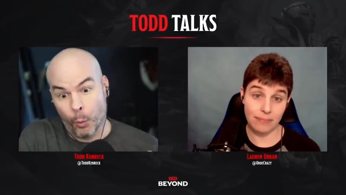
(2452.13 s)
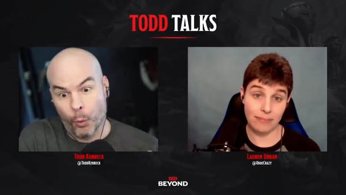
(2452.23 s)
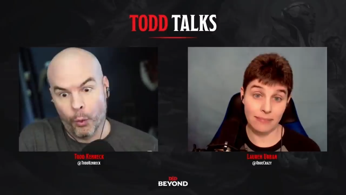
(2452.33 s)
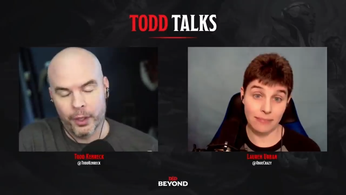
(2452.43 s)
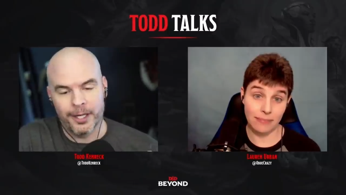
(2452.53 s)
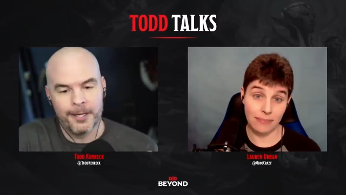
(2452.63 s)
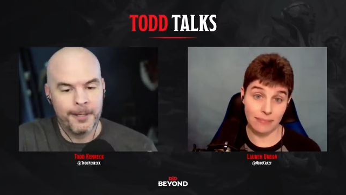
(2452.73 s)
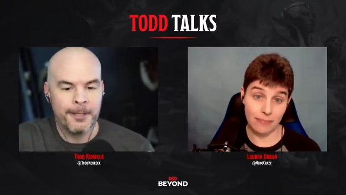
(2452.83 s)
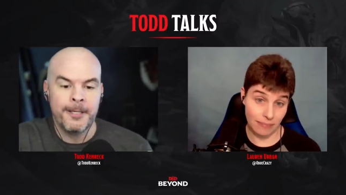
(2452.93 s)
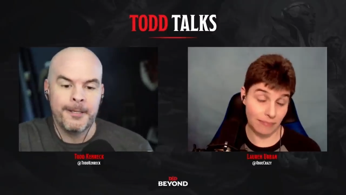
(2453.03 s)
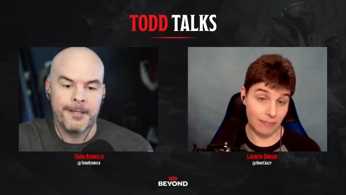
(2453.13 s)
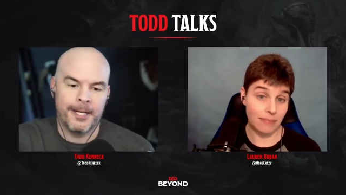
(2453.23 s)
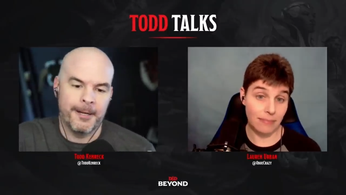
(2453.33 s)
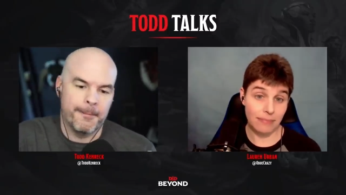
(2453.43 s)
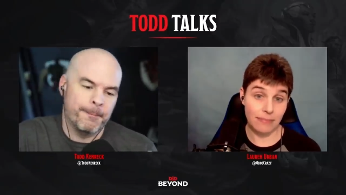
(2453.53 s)
Speaker 1: war.
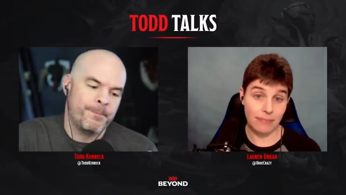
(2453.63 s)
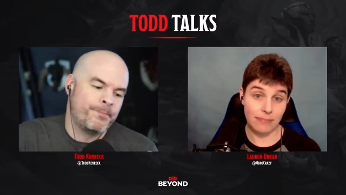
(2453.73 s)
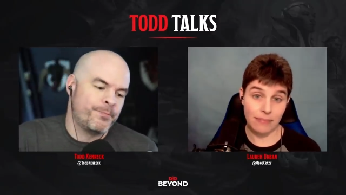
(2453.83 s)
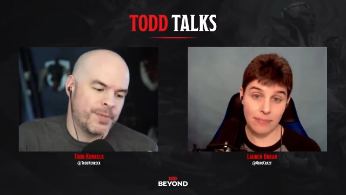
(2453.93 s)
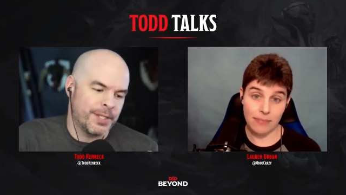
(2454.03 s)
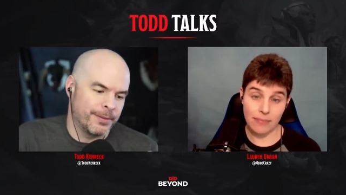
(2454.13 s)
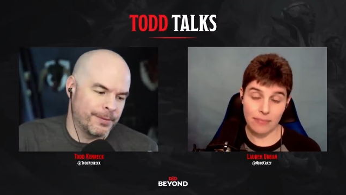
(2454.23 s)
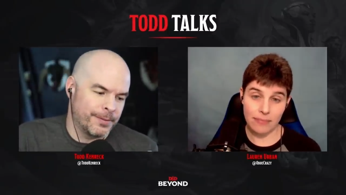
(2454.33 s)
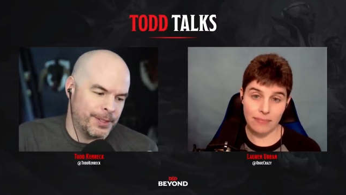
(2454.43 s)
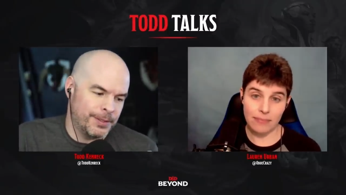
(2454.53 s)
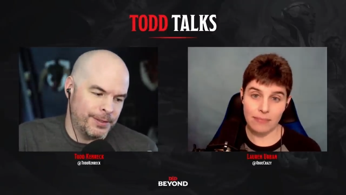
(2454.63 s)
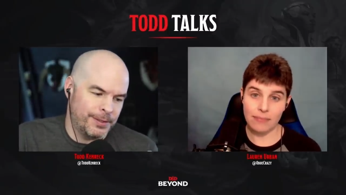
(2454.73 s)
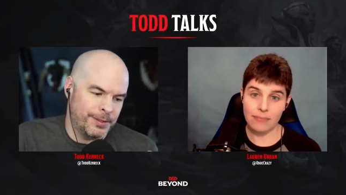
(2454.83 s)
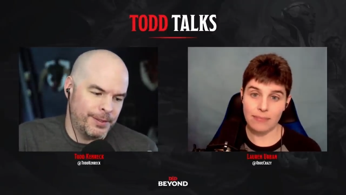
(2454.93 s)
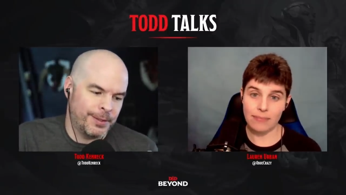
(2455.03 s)
Um, so
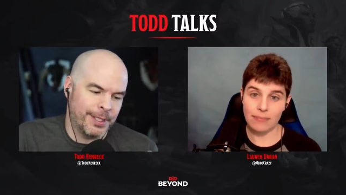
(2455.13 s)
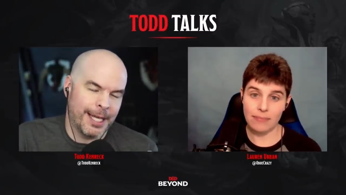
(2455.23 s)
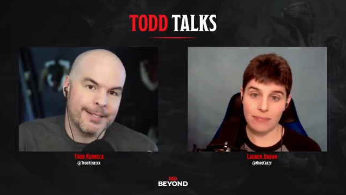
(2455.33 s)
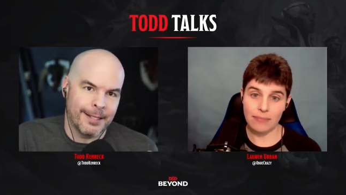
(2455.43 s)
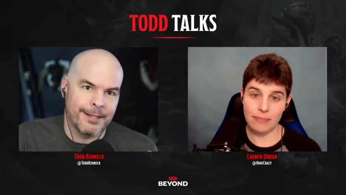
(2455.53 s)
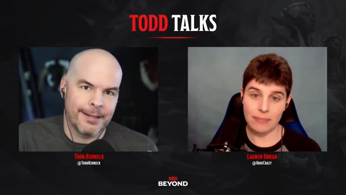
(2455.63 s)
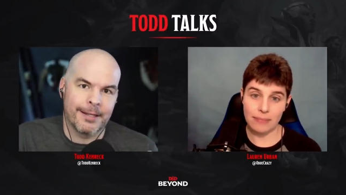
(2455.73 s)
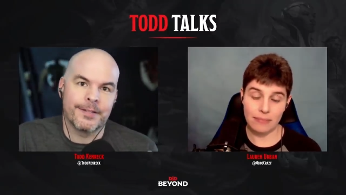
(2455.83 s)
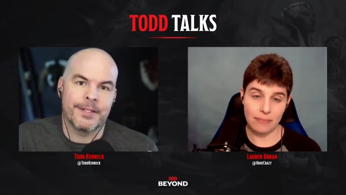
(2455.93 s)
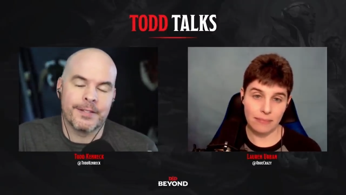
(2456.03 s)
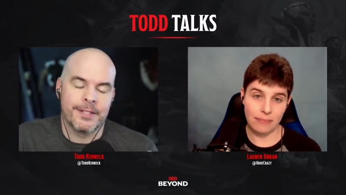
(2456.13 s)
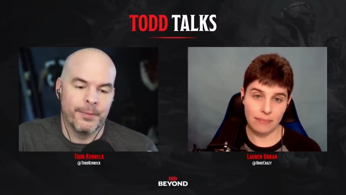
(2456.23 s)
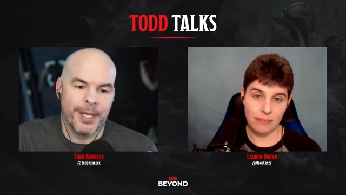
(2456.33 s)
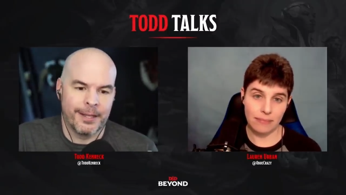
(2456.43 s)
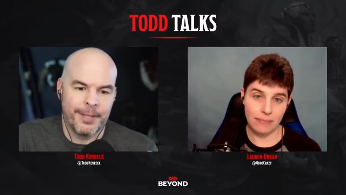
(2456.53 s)
y- you can isolate things and
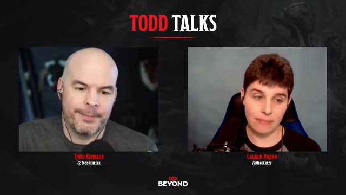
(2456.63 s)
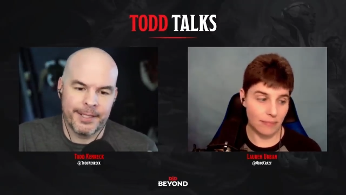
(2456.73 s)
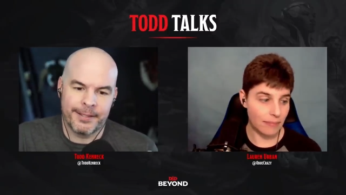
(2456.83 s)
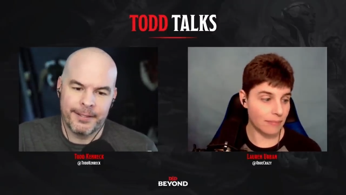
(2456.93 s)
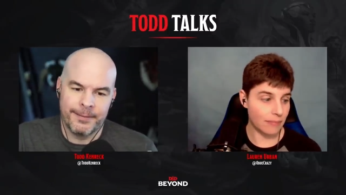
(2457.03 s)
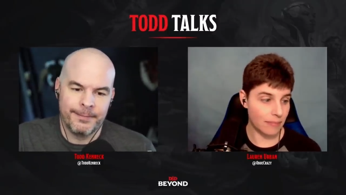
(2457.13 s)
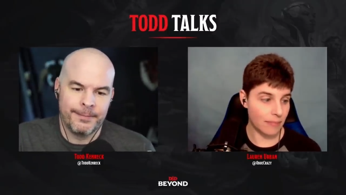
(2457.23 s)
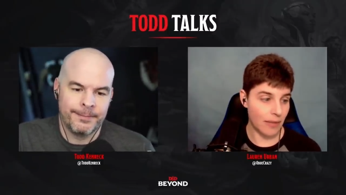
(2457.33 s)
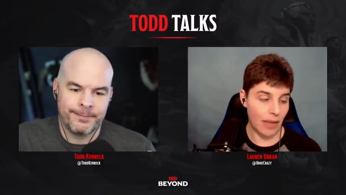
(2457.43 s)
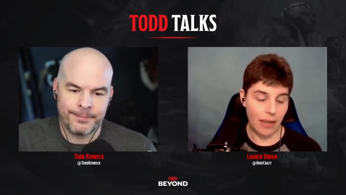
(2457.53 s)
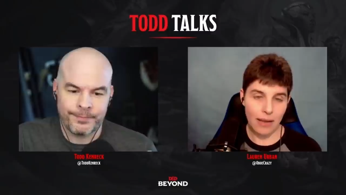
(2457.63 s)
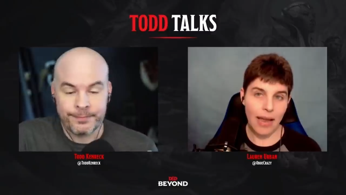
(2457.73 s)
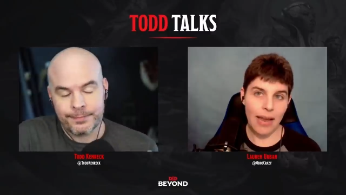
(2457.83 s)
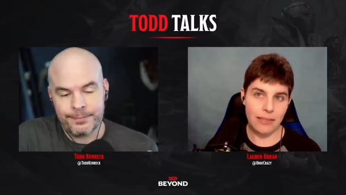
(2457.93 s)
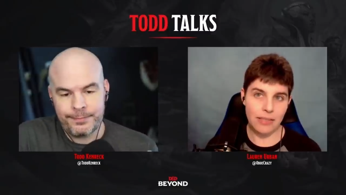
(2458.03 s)
still make them epic.
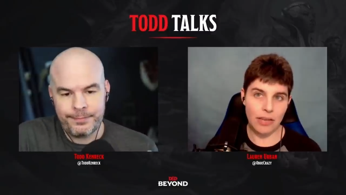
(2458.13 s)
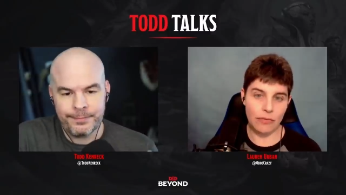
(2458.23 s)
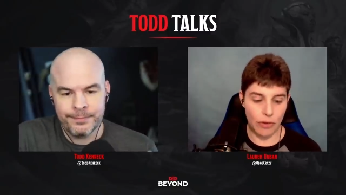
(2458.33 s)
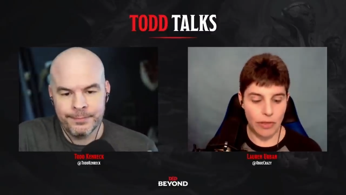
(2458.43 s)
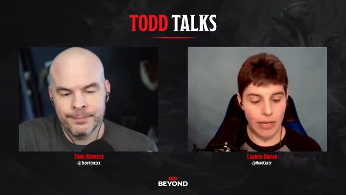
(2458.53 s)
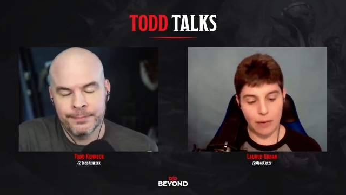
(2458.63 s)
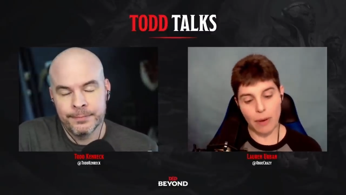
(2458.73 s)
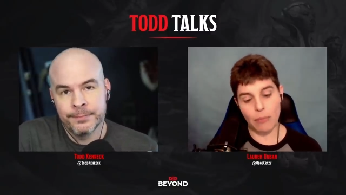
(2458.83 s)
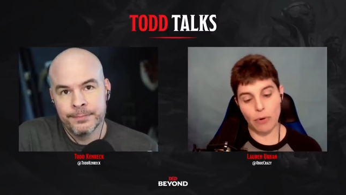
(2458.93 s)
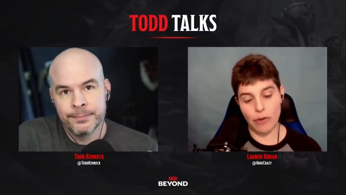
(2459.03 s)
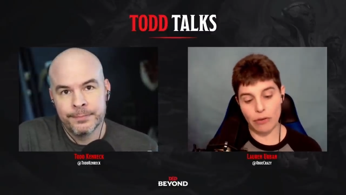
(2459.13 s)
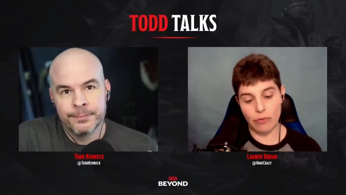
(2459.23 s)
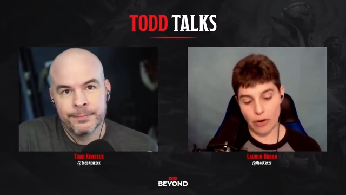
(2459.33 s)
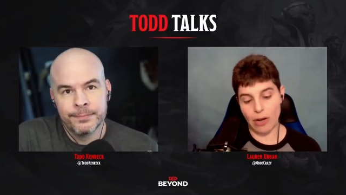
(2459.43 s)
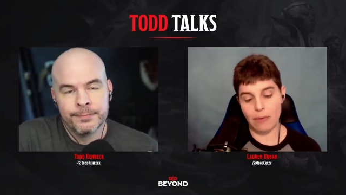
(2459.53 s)
Speaker 2: And if you're thinking about
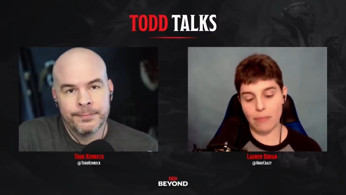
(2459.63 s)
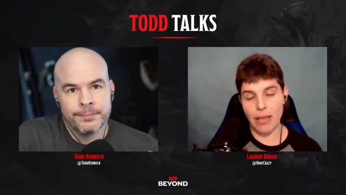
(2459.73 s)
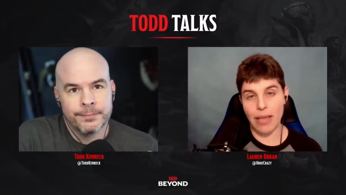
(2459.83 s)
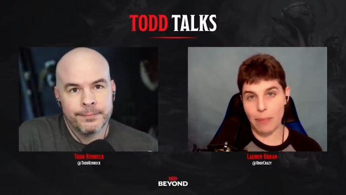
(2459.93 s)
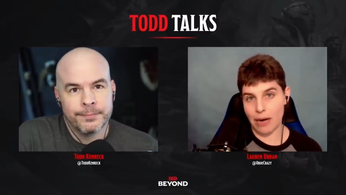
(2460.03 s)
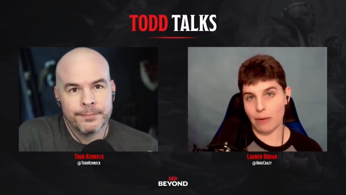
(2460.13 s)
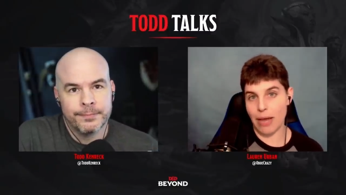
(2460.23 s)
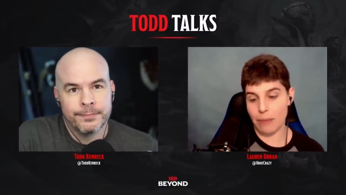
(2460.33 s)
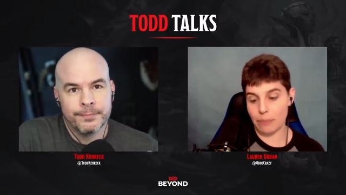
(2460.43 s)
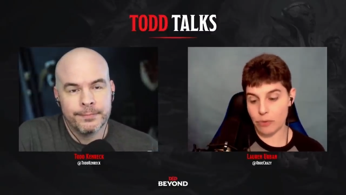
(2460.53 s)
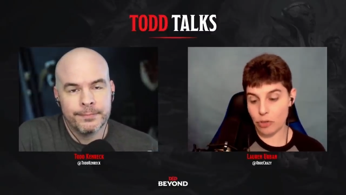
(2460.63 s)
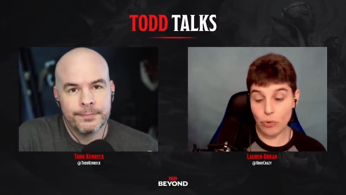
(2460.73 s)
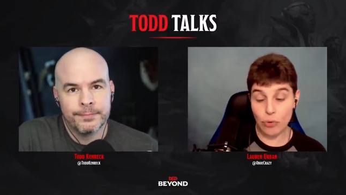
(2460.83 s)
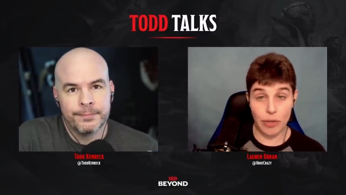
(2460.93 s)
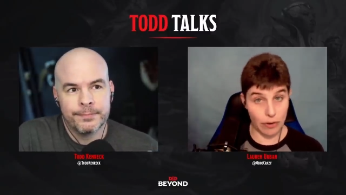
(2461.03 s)
moving from a battle map
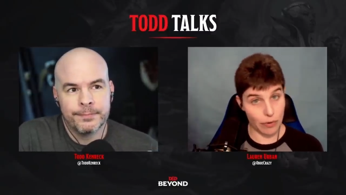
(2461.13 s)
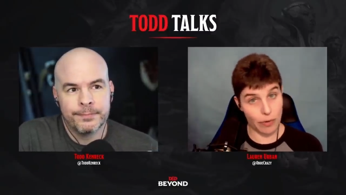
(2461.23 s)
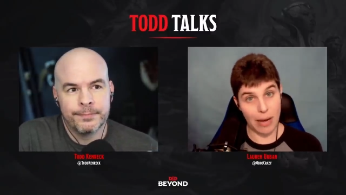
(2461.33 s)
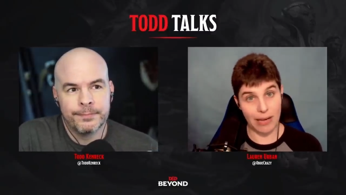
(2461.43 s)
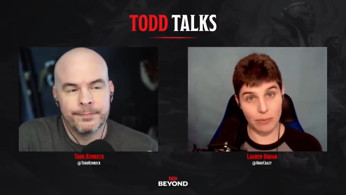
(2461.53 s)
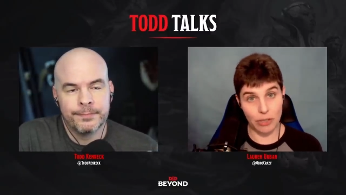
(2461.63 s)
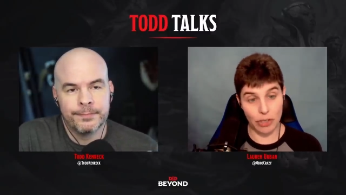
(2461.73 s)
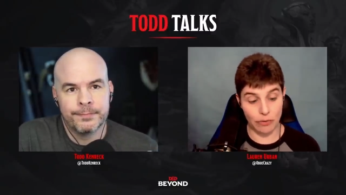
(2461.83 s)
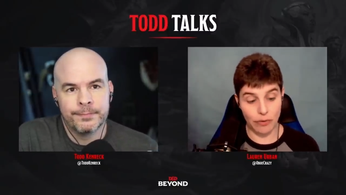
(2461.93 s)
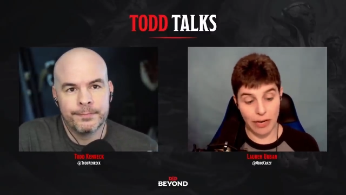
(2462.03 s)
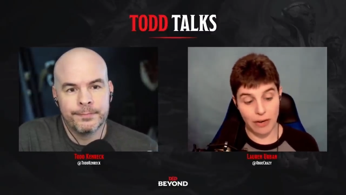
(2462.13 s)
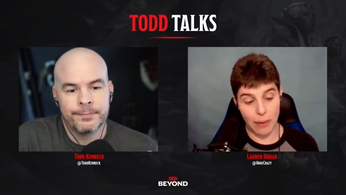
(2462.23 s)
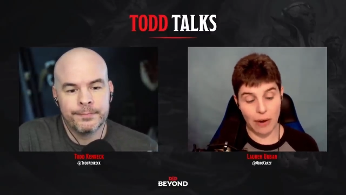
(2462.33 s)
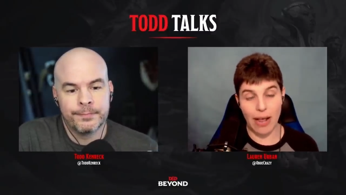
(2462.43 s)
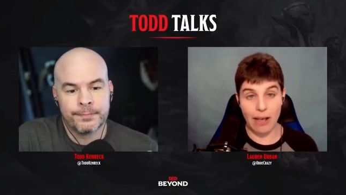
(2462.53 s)
to Theater of the Mind, but you're
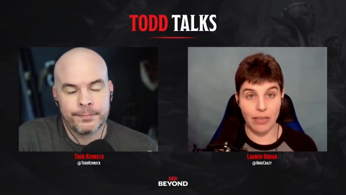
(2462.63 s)
afraid about